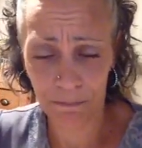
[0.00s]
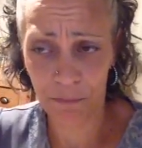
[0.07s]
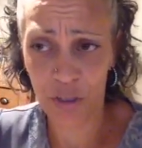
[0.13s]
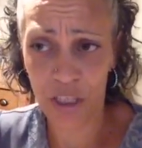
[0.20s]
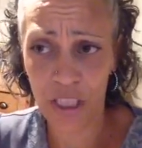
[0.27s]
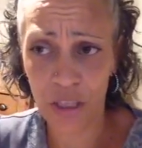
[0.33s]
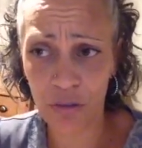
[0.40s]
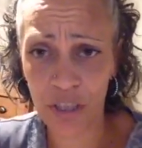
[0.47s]

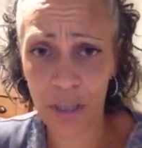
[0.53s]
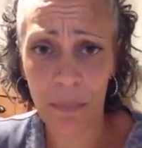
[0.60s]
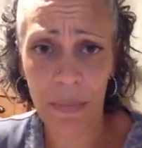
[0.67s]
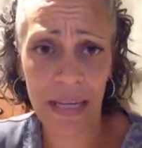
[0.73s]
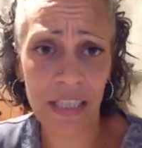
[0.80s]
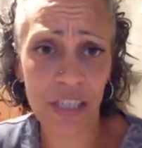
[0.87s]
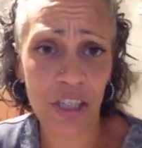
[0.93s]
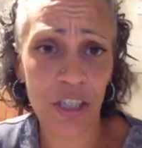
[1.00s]
she looked at
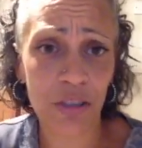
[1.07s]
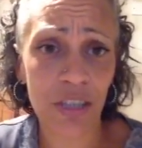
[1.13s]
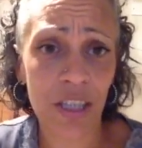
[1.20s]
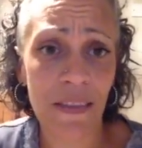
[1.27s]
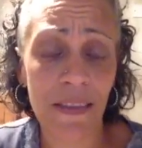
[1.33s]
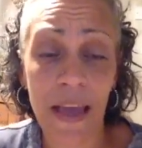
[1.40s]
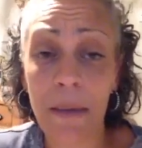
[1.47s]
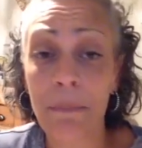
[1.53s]
me, she looked
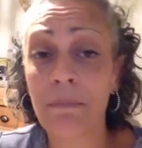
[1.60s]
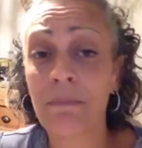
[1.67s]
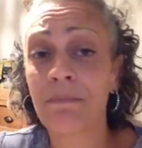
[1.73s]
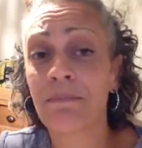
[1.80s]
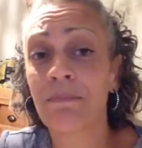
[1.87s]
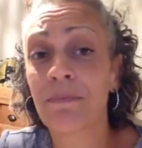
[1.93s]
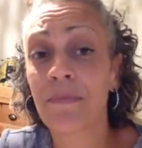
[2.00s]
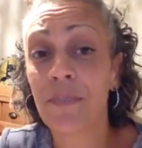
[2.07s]
at them,
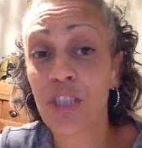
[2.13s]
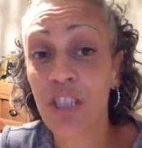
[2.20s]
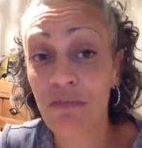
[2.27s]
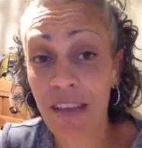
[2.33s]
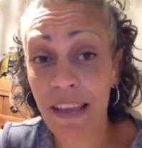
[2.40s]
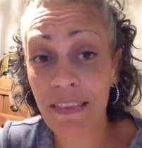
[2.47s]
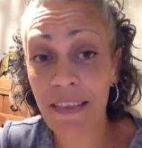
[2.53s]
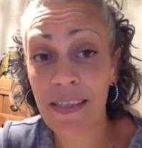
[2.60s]
she
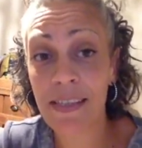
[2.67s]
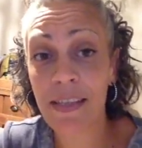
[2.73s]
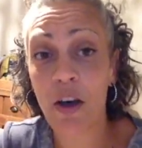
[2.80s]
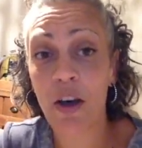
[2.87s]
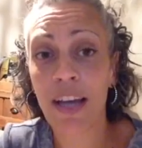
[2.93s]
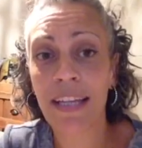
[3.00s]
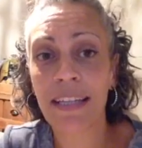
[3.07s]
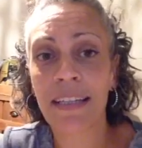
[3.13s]
read the
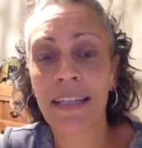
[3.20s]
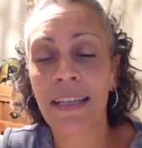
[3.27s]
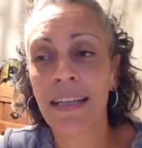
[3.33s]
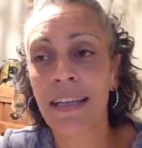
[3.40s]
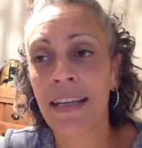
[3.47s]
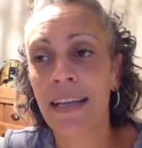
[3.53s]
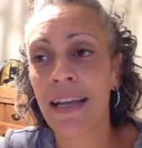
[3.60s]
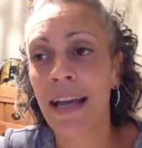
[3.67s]
sign,
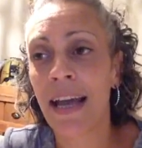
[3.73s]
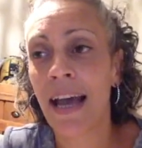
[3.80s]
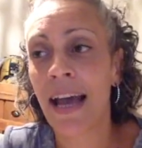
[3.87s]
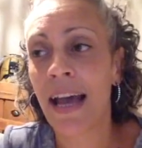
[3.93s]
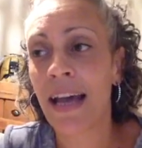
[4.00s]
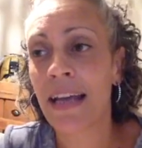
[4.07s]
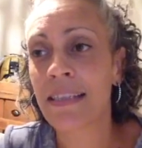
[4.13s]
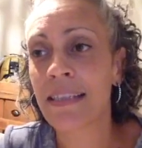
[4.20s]

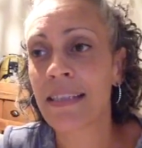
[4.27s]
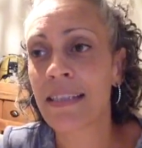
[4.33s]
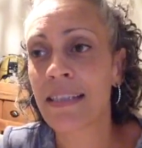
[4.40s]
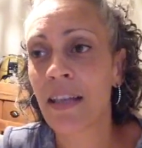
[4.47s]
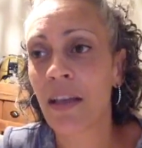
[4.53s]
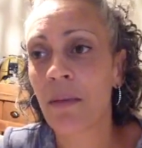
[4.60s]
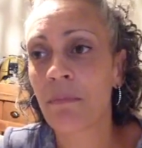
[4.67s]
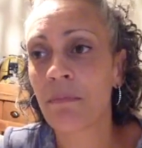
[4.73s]

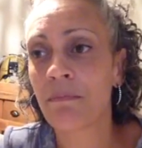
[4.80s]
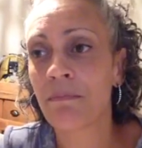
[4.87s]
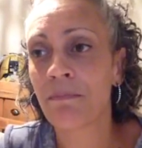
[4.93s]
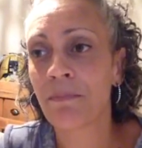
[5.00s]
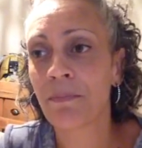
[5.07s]
and